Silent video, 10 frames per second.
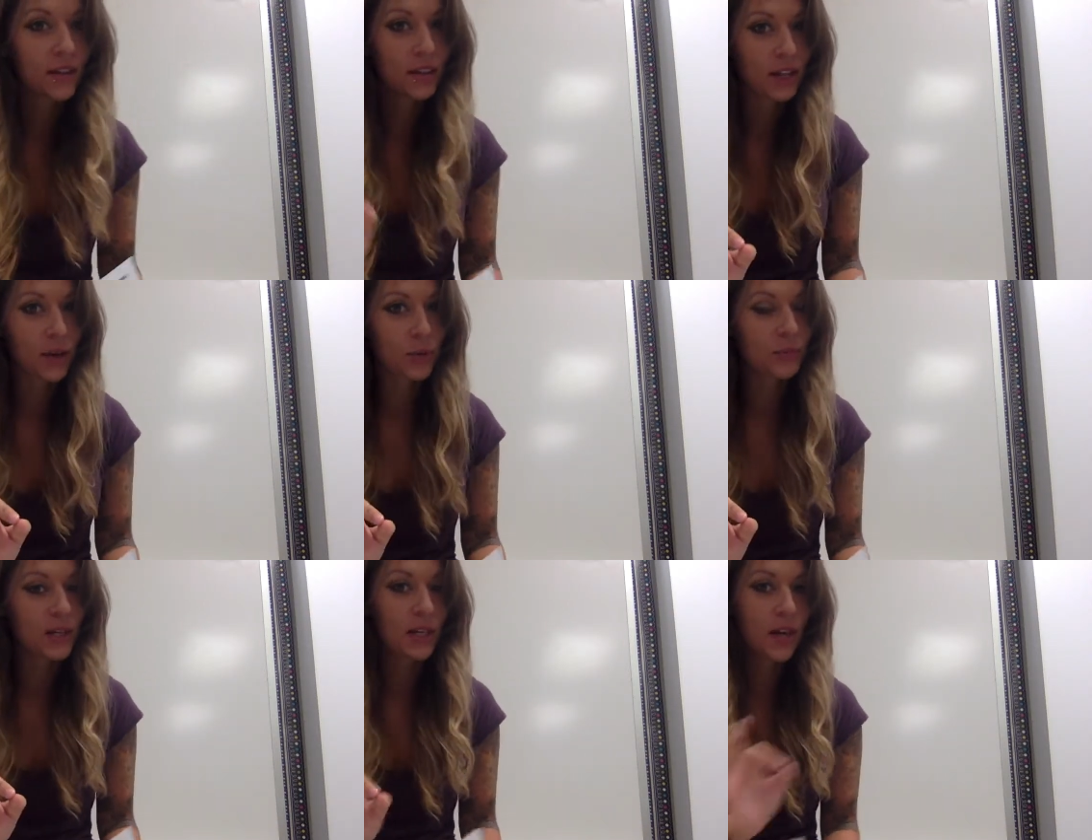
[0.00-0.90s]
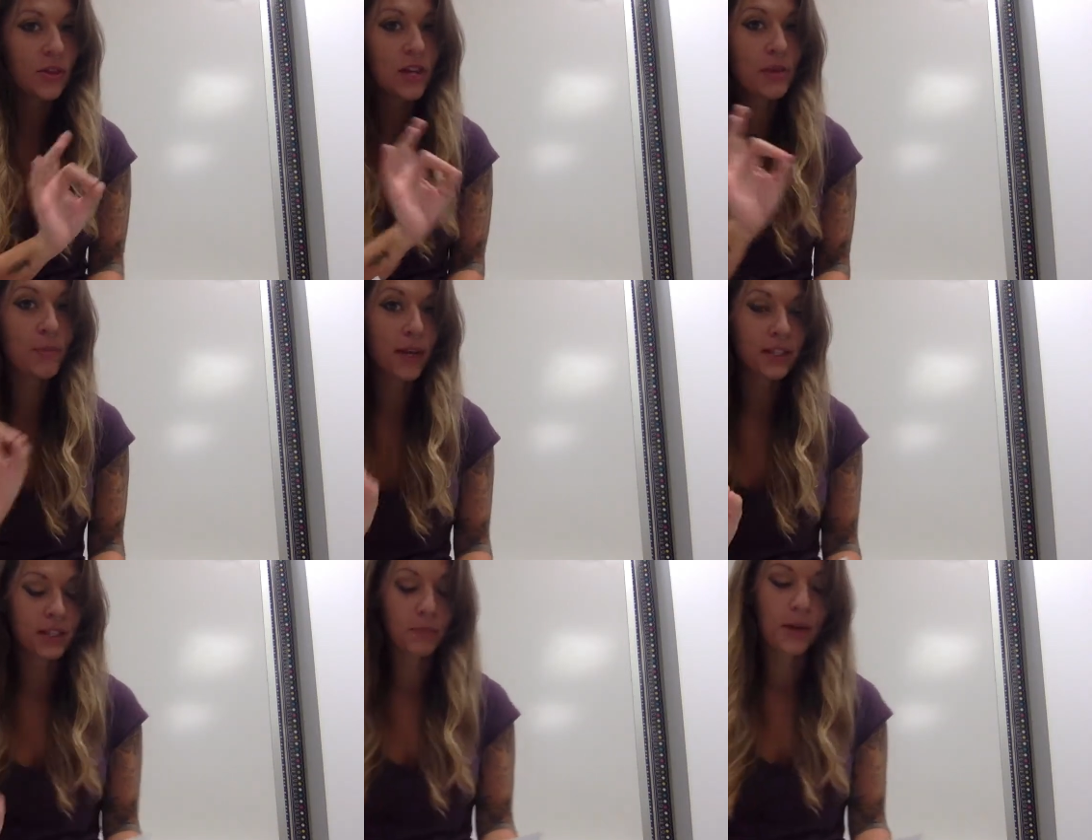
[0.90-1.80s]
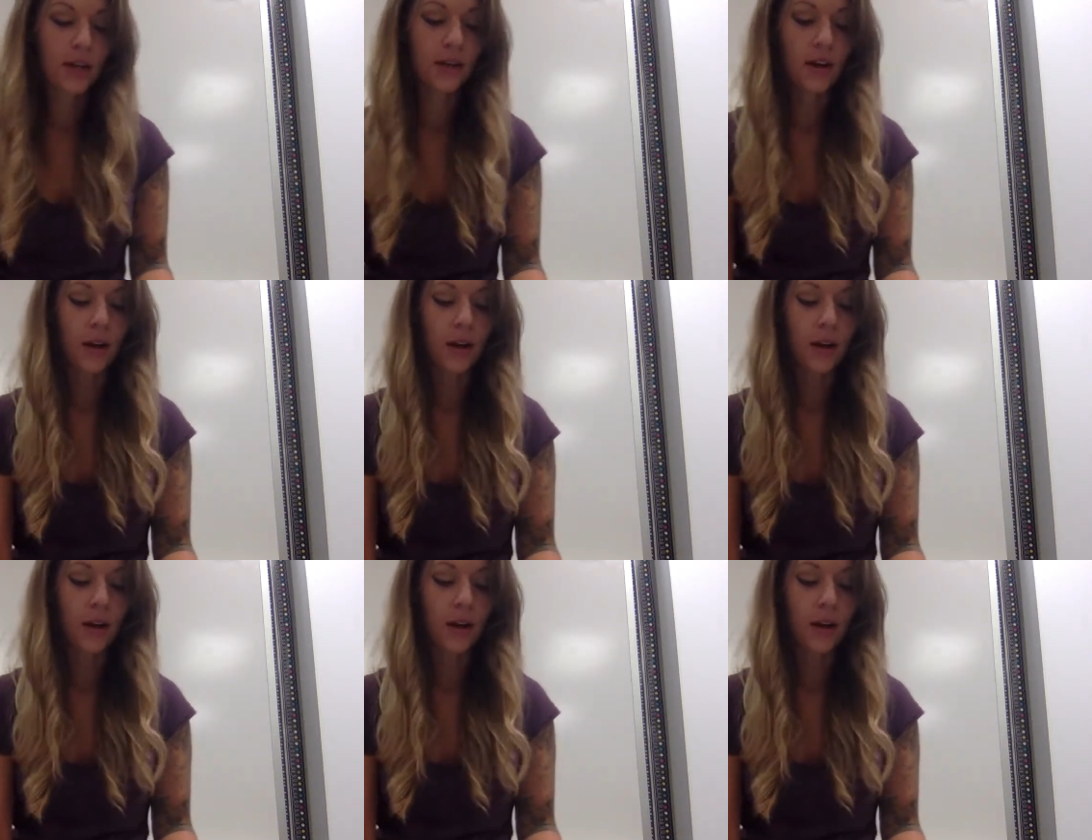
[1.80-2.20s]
that would be the best bet.